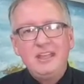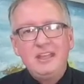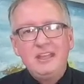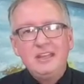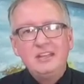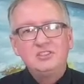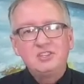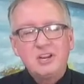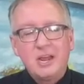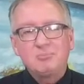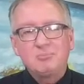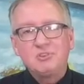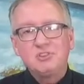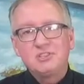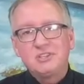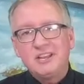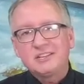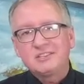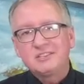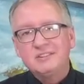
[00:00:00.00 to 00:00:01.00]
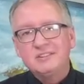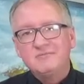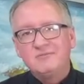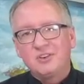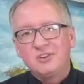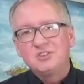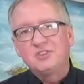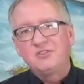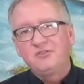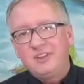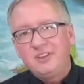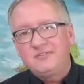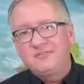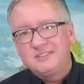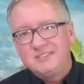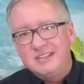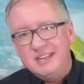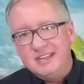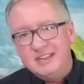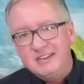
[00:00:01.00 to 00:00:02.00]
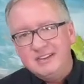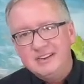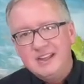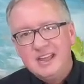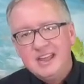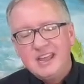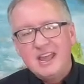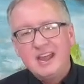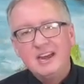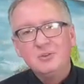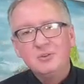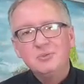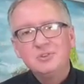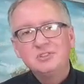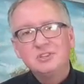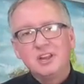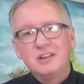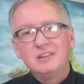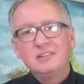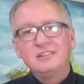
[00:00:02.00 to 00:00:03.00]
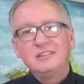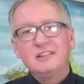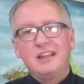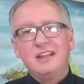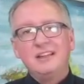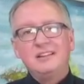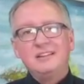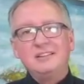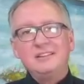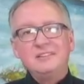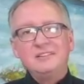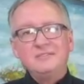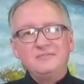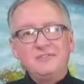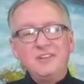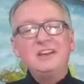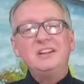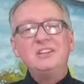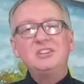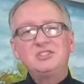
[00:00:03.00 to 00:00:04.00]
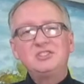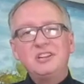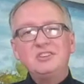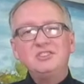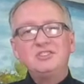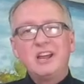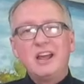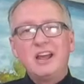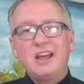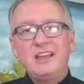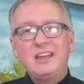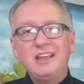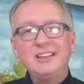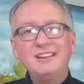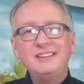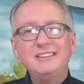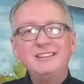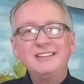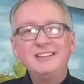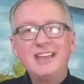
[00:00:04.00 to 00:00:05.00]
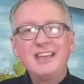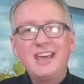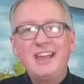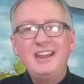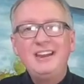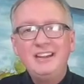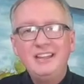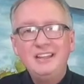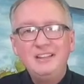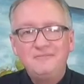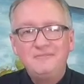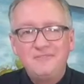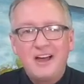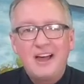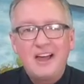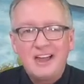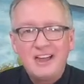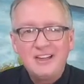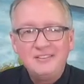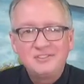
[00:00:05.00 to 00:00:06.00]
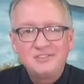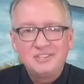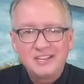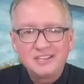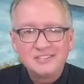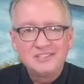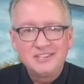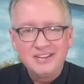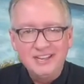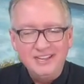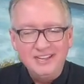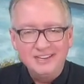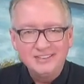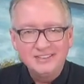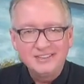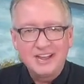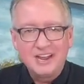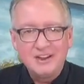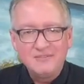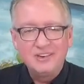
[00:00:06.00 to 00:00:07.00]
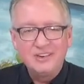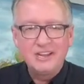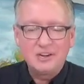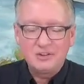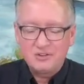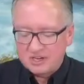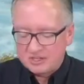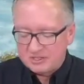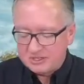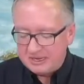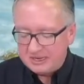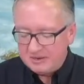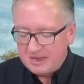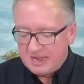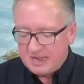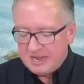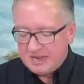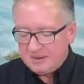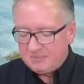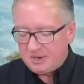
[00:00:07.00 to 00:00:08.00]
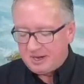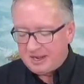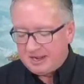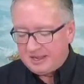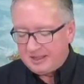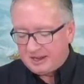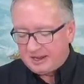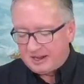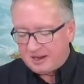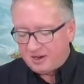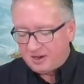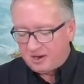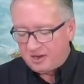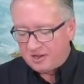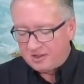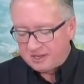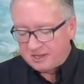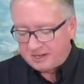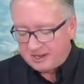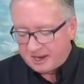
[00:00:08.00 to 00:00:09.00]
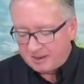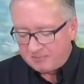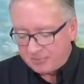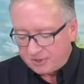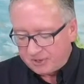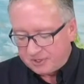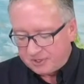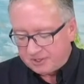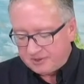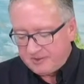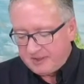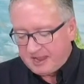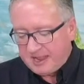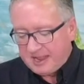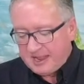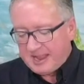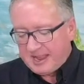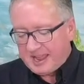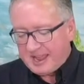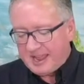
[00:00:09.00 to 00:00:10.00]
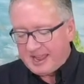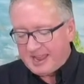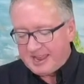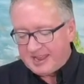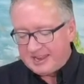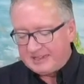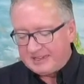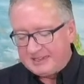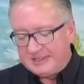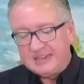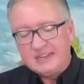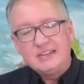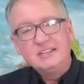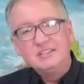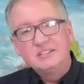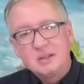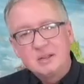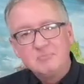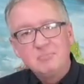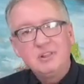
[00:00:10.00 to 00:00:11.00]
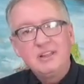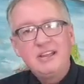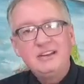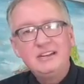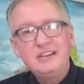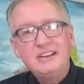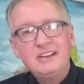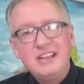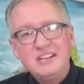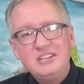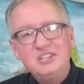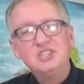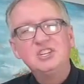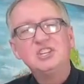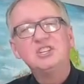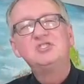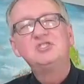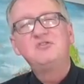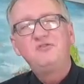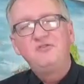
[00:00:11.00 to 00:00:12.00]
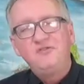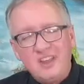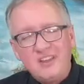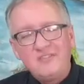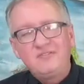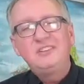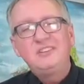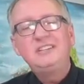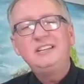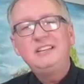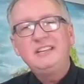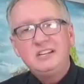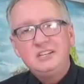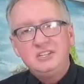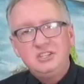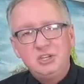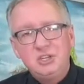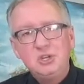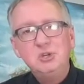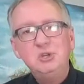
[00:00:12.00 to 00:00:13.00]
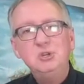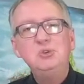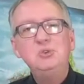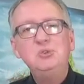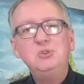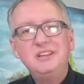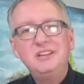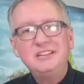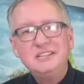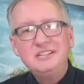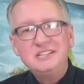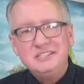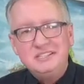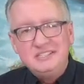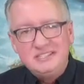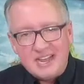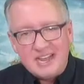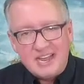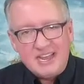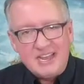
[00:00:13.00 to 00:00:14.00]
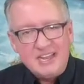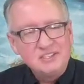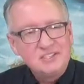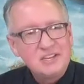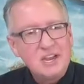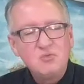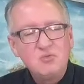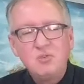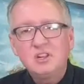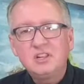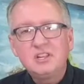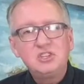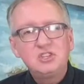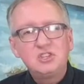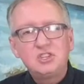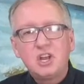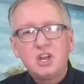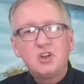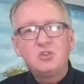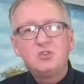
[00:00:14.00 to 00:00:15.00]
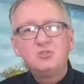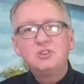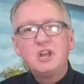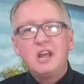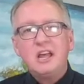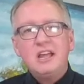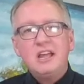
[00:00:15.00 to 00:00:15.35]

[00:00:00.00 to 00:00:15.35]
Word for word: It's chapter 6 and verse 15, and it was a, uh, finished in, in AD 516. Kind of an interesting play there on the numbers. And uh, it's completed in just 52 days. That really shows